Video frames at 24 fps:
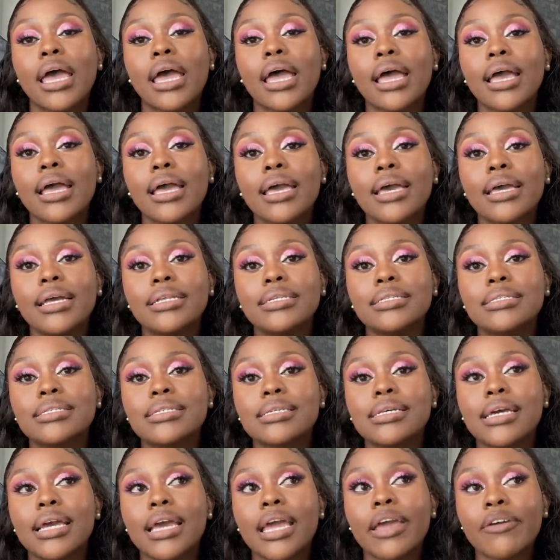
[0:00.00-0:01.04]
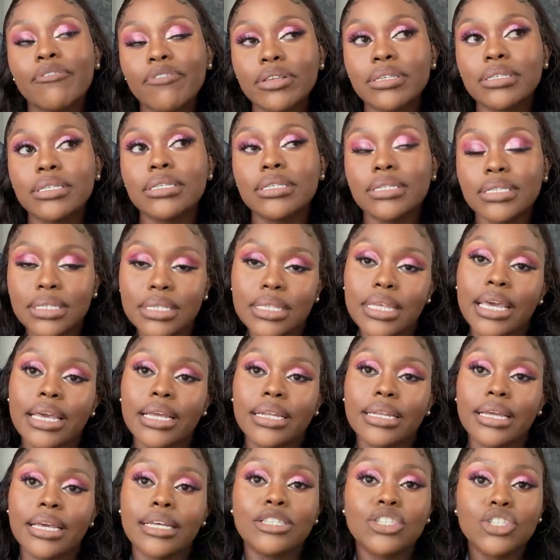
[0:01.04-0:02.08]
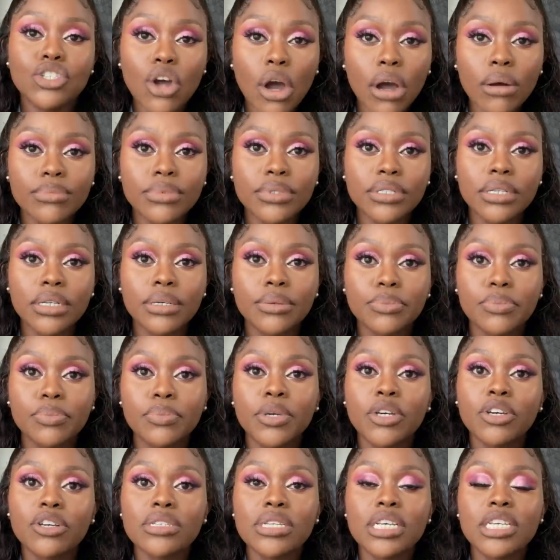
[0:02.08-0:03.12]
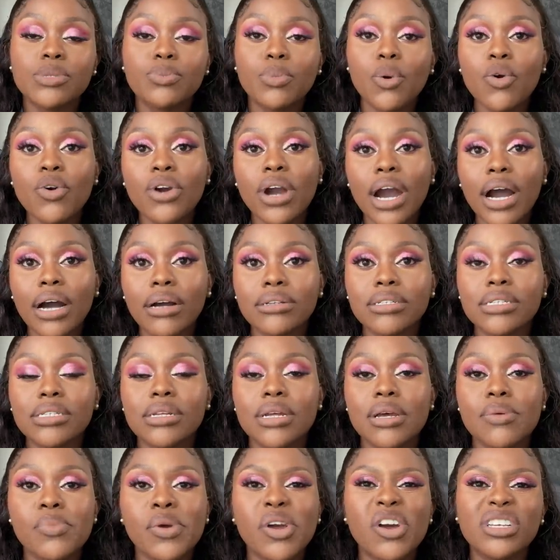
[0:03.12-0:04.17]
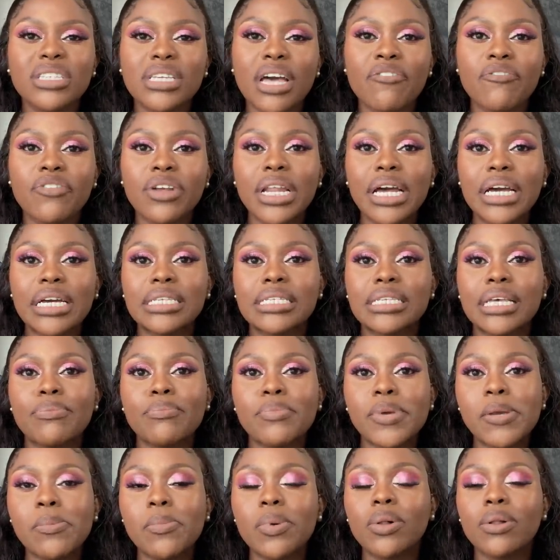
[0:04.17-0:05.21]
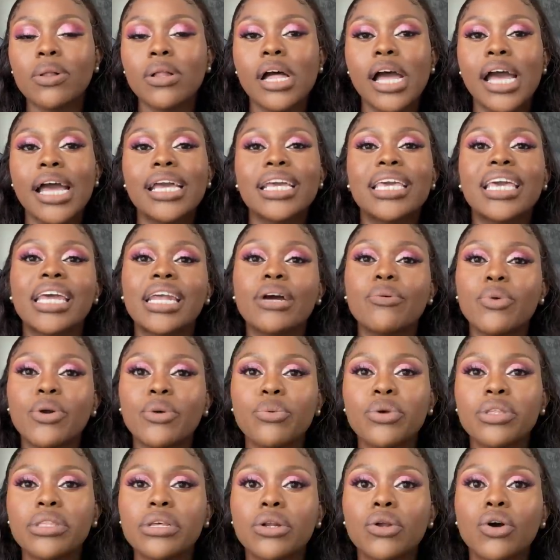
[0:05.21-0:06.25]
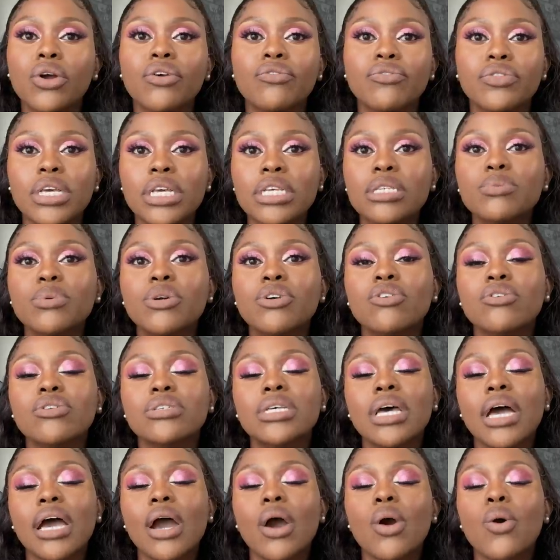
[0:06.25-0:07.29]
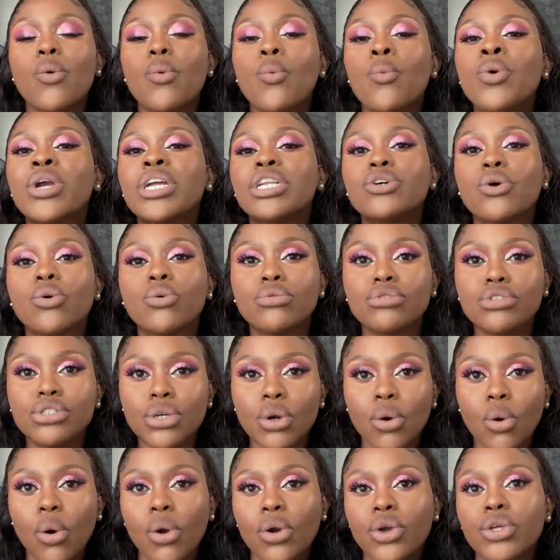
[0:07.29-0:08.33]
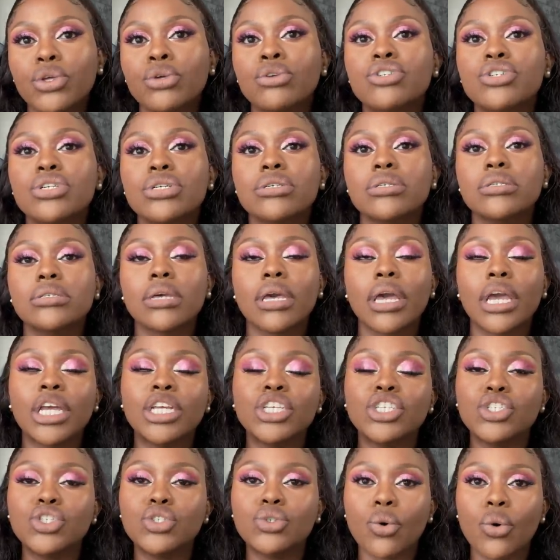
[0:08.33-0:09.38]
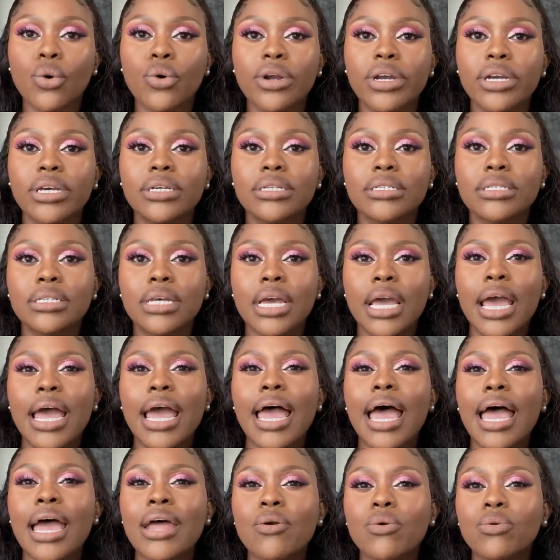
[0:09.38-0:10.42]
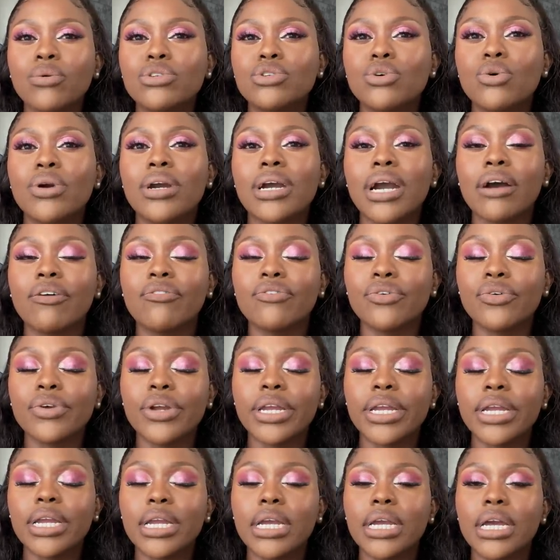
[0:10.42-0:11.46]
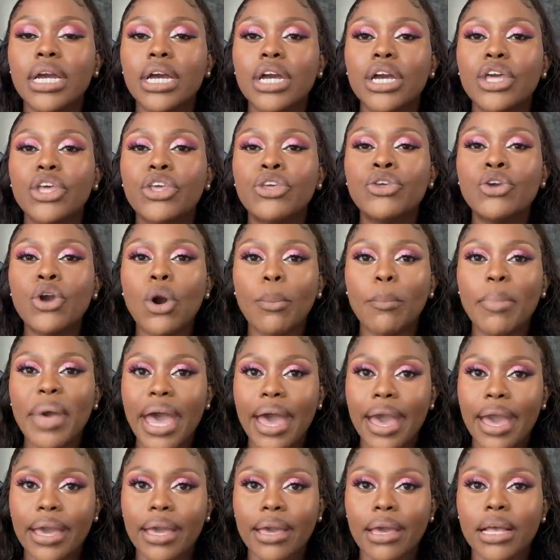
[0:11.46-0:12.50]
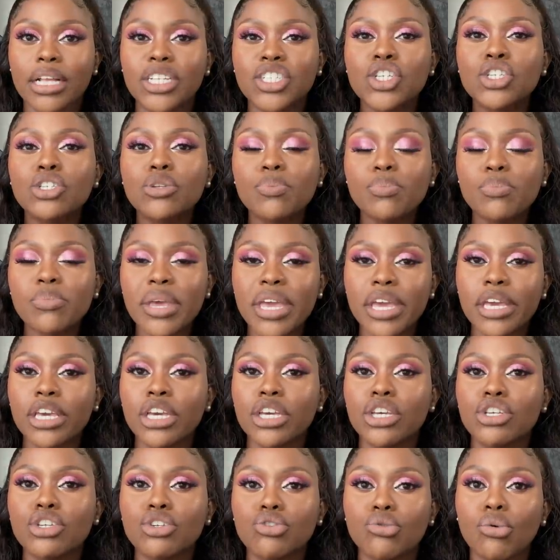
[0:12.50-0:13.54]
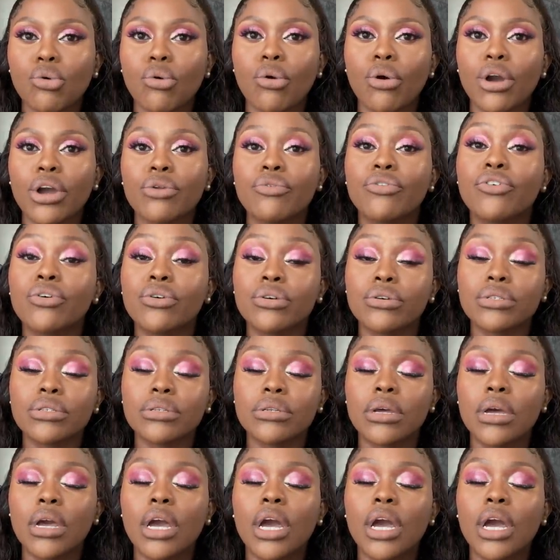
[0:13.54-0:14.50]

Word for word: and ever since then it stopped because I spoke out because I feel like some people get away with a lot of things because we don't talk you just endure it and also covering your back just making sure at first